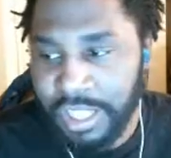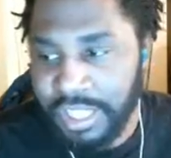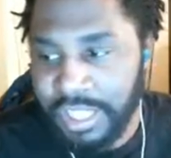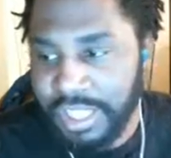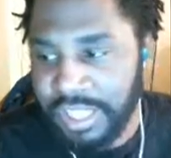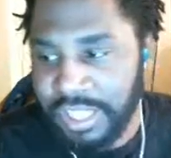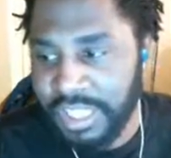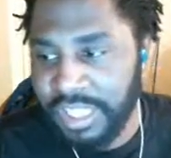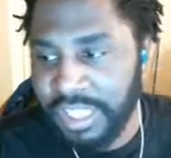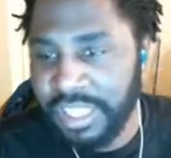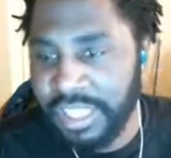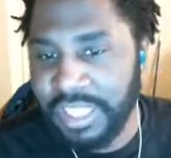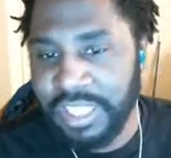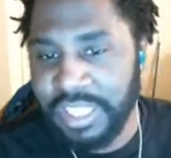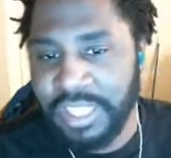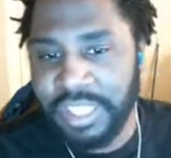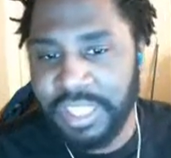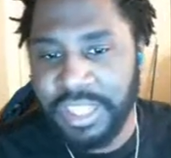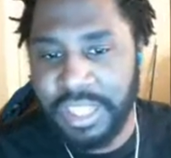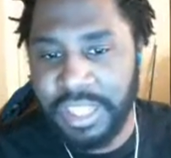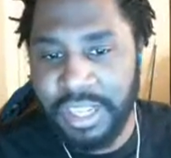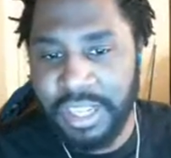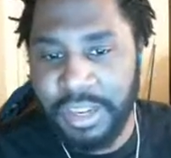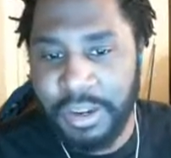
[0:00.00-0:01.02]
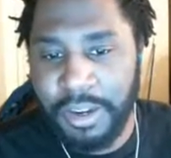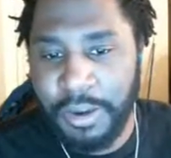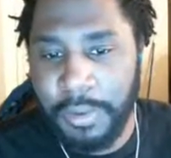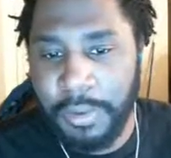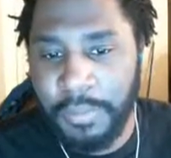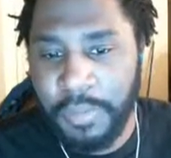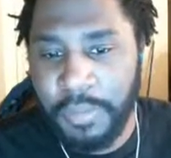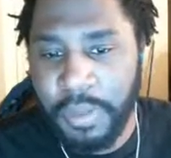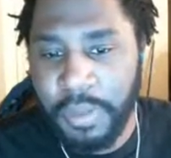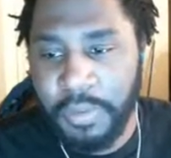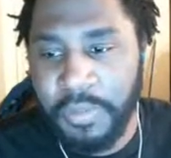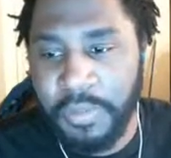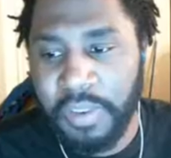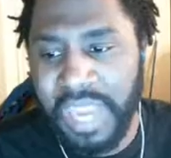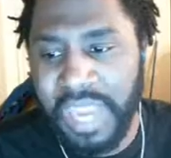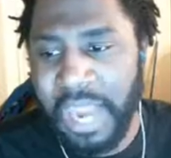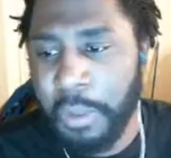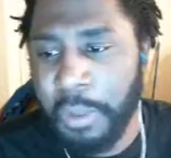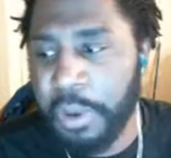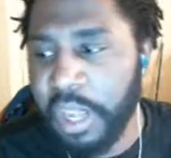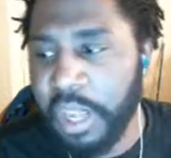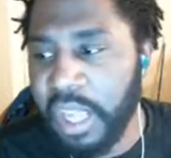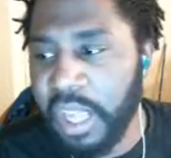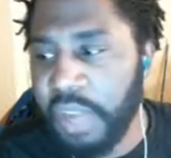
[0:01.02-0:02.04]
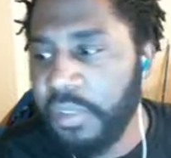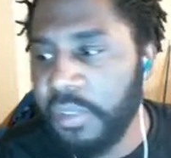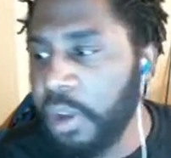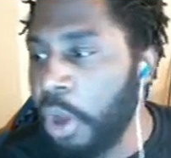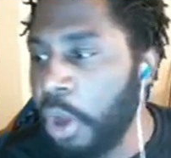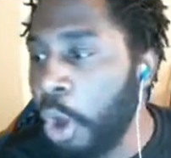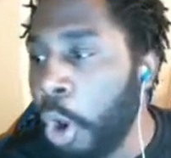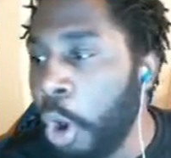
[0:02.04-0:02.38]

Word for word: a chance. Um, flower gift.